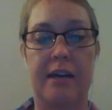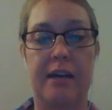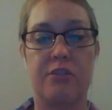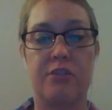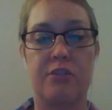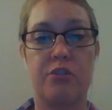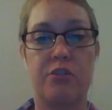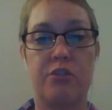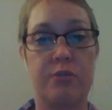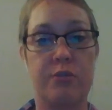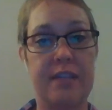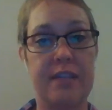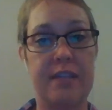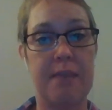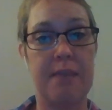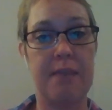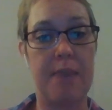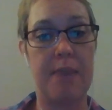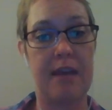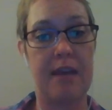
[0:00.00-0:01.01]

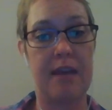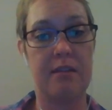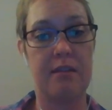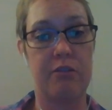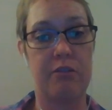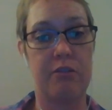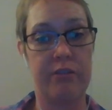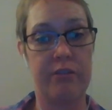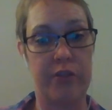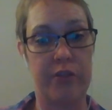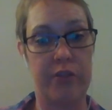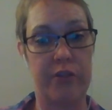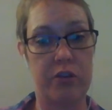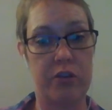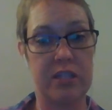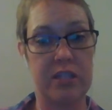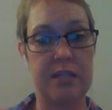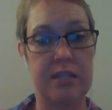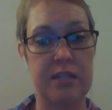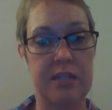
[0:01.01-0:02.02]
Tuesday, May
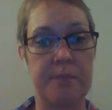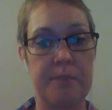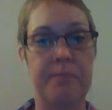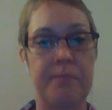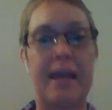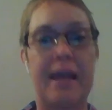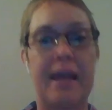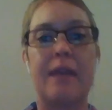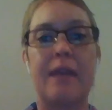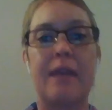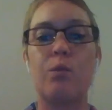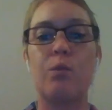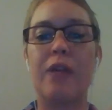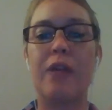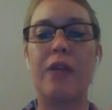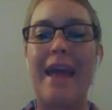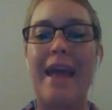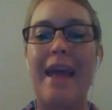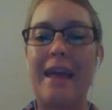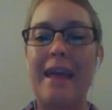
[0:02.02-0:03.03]
31st, and it
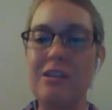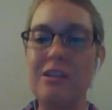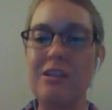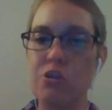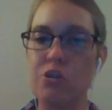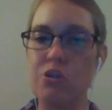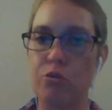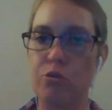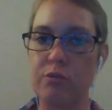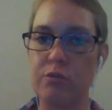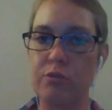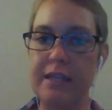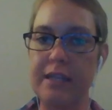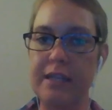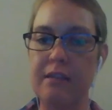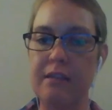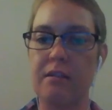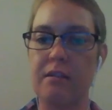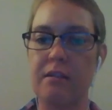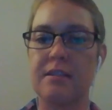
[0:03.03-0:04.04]
will end
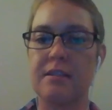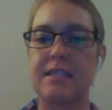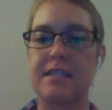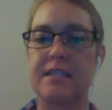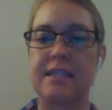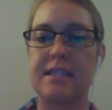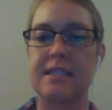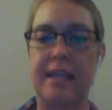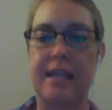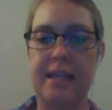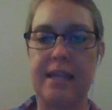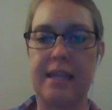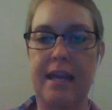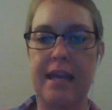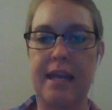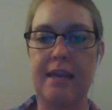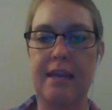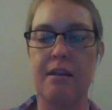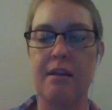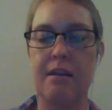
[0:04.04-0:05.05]
early on
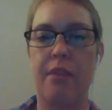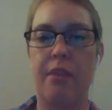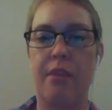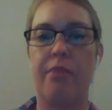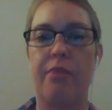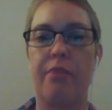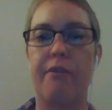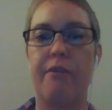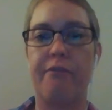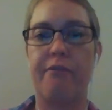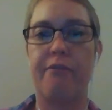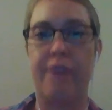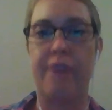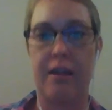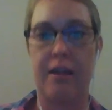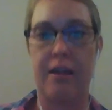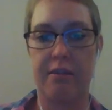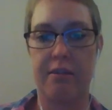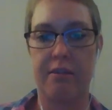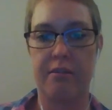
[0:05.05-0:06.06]
Sunday, the
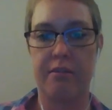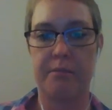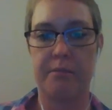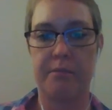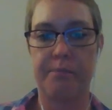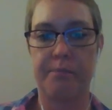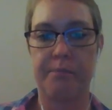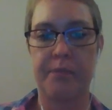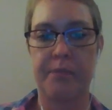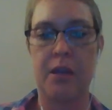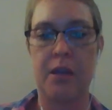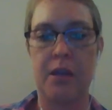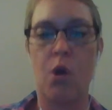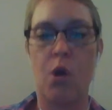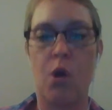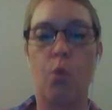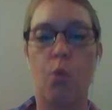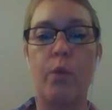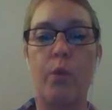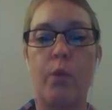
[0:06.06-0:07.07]
5th.
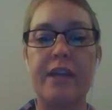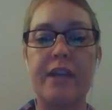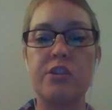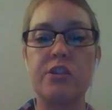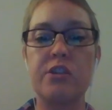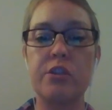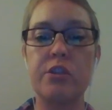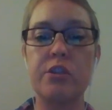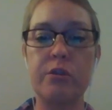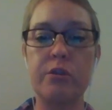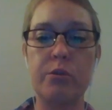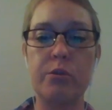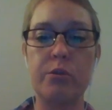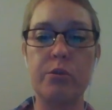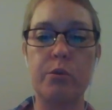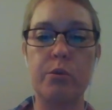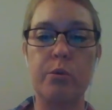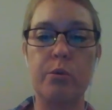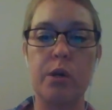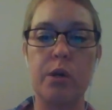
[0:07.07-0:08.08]
Week
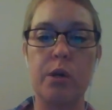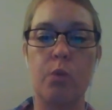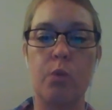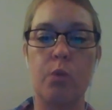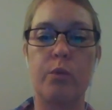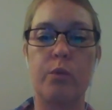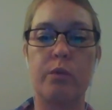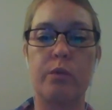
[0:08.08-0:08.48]
2 will